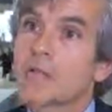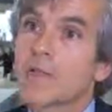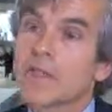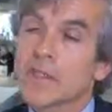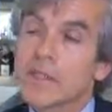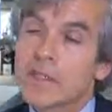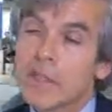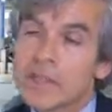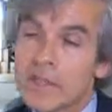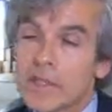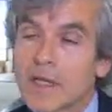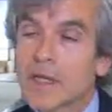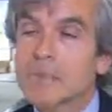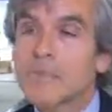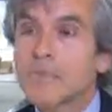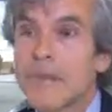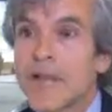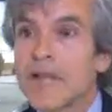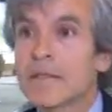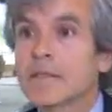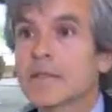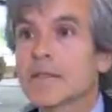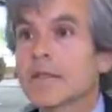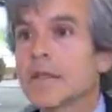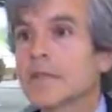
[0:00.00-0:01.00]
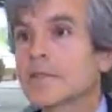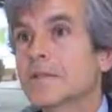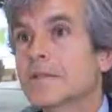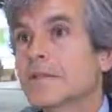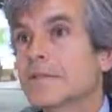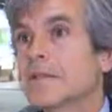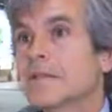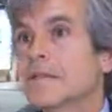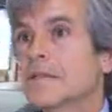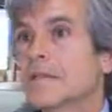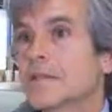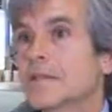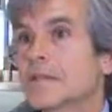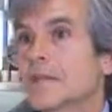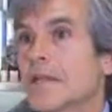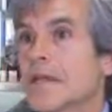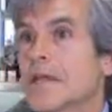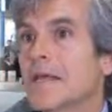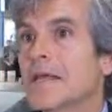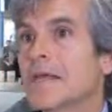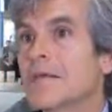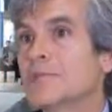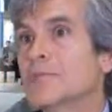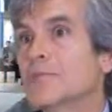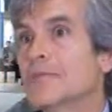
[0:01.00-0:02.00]
We understand better that disease,
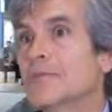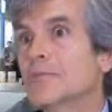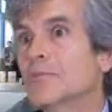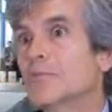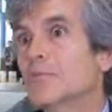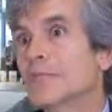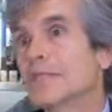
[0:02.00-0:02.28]
but